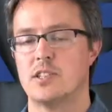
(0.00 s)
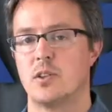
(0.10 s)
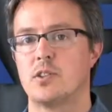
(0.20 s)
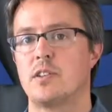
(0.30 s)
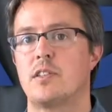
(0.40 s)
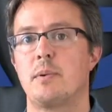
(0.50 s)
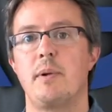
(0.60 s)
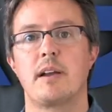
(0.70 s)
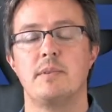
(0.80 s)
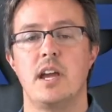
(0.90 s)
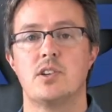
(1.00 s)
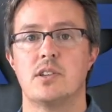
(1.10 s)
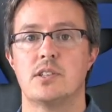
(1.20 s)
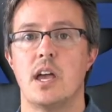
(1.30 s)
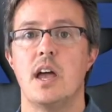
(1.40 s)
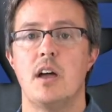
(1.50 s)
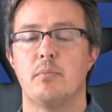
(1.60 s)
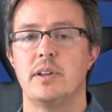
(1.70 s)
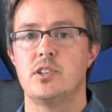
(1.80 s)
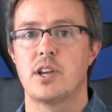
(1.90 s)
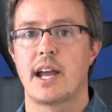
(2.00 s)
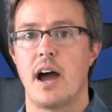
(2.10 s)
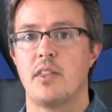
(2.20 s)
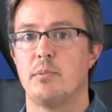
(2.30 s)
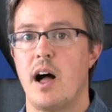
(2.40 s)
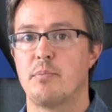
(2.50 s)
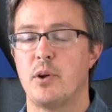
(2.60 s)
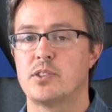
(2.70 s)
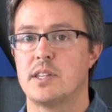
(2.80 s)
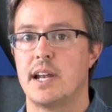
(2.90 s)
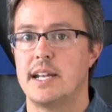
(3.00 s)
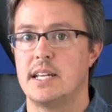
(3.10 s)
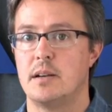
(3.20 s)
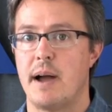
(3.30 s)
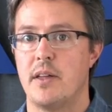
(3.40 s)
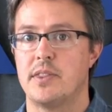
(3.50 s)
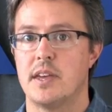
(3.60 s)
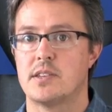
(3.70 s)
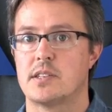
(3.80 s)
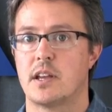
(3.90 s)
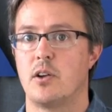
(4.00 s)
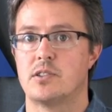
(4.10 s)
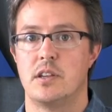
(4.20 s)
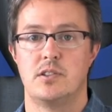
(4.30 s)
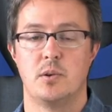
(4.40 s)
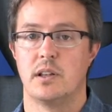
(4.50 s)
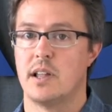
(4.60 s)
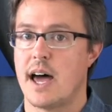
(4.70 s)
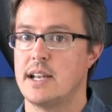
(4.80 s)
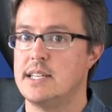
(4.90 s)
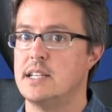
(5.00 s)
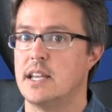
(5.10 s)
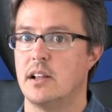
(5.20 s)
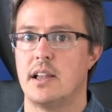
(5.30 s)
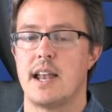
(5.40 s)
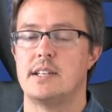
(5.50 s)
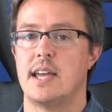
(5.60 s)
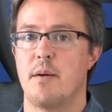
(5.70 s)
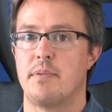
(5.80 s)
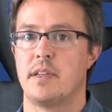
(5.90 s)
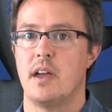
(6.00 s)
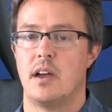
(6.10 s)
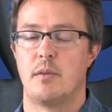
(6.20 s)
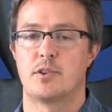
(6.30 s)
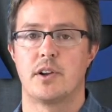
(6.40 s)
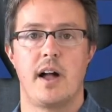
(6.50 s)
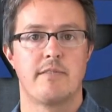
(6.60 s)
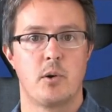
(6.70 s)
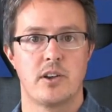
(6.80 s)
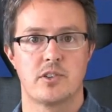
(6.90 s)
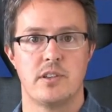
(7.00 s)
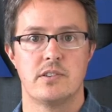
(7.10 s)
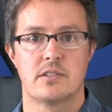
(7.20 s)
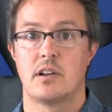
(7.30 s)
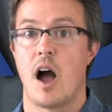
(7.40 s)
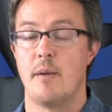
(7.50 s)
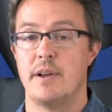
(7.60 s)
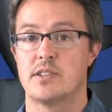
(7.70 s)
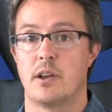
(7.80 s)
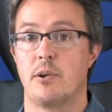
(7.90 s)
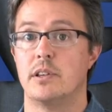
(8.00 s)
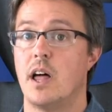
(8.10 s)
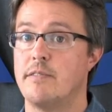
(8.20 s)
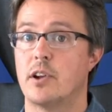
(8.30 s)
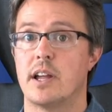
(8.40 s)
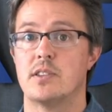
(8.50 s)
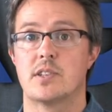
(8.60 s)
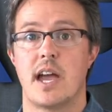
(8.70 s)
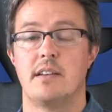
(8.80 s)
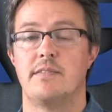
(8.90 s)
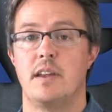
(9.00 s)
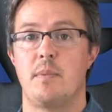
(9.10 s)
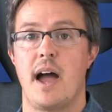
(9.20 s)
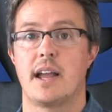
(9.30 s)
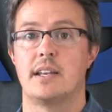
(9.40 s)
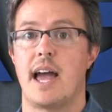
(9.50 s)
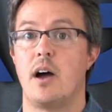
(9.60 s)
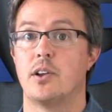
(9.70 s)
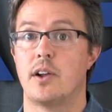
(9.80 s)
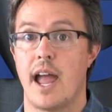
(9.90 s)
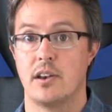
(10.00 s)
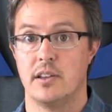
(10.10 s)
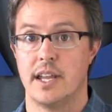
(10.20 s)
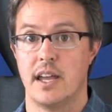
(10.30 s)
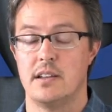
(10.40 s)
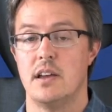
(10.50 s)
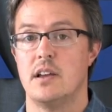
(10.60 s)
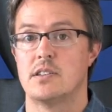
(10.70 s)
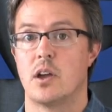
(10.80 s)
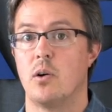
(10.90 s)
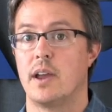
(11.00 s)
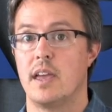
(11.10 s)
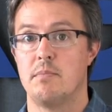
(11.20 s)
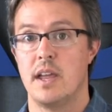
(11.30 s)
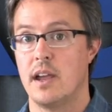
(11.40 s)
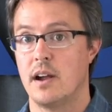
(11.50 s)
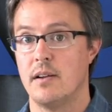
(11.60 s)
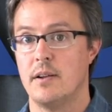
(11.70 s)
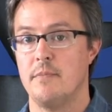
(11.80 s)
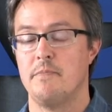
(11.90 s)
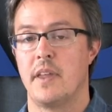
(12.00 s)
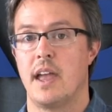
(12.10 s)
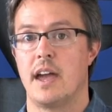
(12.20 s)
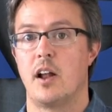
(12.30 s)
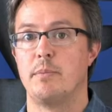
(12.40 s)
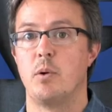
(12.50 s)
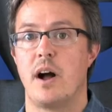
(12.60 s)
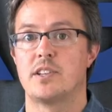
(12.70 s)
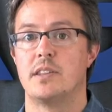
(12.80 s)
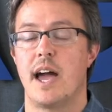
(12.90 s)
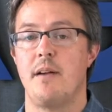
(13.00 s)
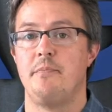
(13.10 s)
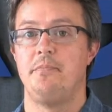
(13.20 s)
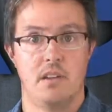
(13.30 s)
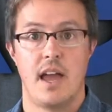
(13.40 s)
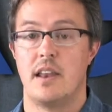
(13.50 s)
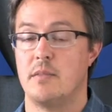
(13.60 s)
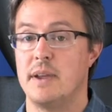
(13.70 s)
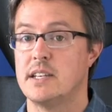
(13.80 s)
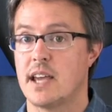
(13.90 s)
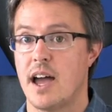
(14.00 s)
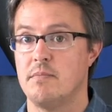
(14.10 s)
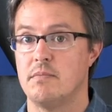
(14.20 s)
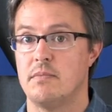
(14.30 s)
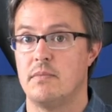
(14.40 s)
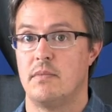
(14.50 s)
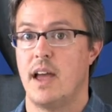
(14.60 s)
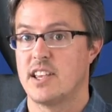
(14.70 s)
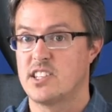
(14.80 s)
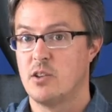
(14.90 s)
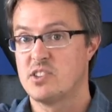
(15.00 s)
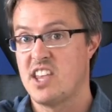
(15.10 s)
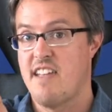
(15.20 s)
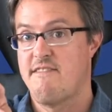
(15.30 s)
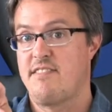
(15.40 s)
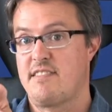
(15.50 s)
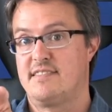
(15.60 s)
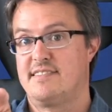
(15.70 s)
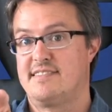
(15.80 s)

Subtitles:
So those are the three recommendations. Please check out the blog post that I did about this. It goes into a lot of detail, a lot of depth. I'm sure you'll have questions, comments, and I would love your insight and feedback into how you're handling it. So hit me here and I'll be watching that. And in the meantime, SEO safe.